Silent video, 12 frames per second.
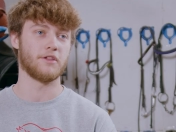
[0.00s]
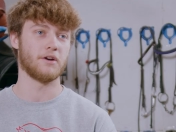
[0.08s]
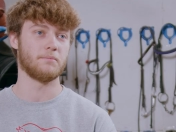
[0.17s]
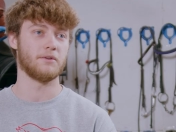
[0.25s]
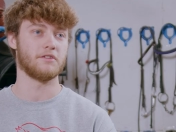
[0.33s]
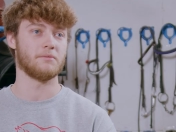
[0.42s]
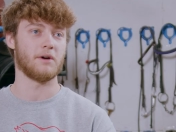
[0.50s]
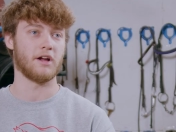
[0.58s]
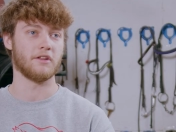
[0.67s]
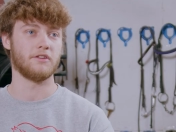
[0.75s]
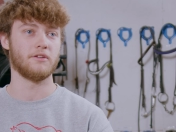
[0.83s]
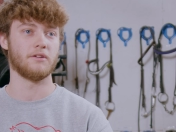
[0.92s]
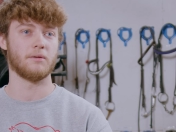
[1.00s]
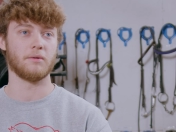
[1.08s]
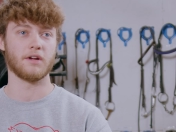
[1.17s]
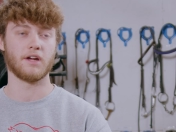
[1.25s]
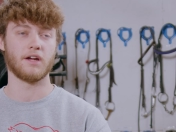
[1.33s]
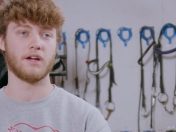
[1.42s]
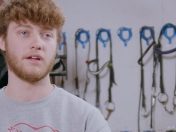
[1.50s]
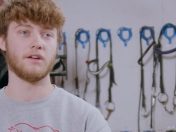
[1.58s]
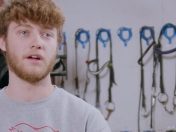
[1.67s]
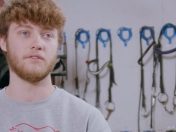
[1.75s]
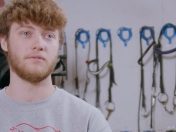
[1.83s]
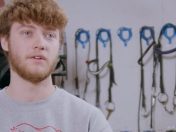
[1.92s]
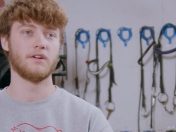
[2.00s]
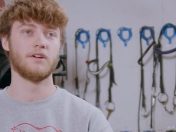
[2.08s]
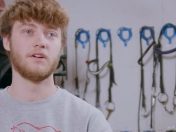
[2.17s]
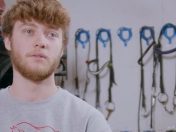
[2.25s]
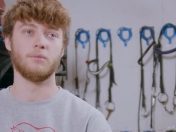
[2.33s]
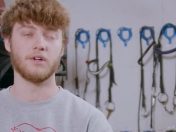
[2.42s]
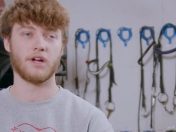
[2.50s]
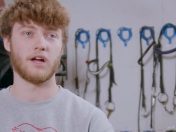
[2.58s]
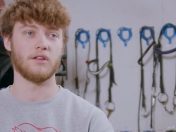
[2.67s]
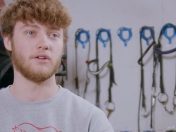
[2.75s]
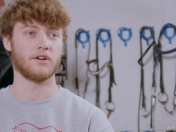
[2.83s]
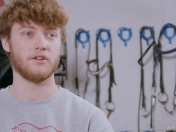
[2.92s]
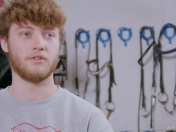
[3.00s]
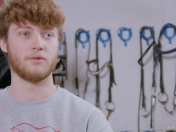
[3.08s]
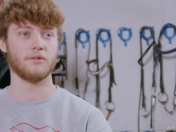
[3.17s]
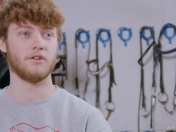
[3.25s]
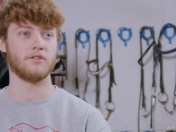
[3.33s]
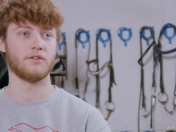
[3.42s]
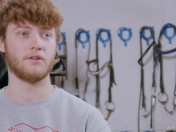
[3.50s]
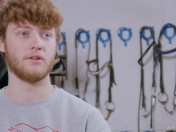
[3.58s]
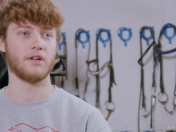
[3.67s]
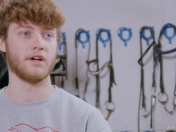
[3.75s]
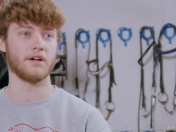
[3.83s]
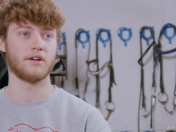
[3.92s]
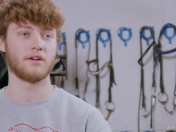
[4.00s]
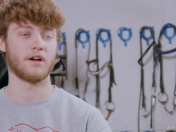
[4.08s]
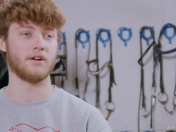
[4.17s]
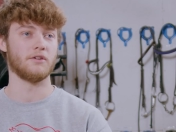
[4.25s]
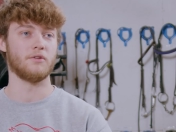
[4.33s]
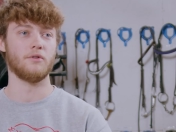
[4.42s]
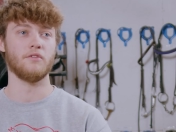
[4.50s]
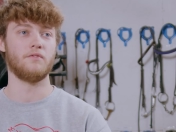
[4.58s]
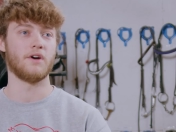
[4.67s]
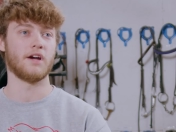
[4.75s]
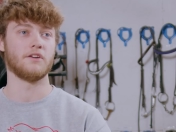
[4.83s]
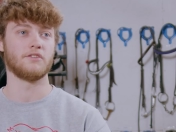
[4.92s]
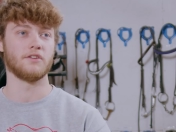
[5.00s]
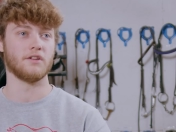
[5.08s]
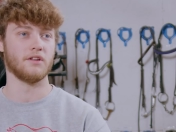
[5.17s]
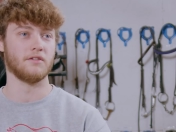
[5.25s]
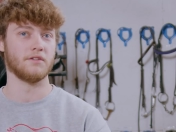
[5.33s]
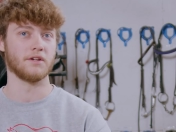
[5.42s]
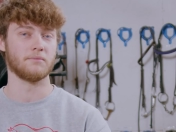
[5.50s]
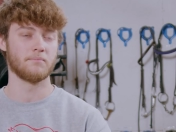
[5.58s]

therapist about it too. I'm like, hey, and I've been kind of looking toward this whole like kind of old fashioned living.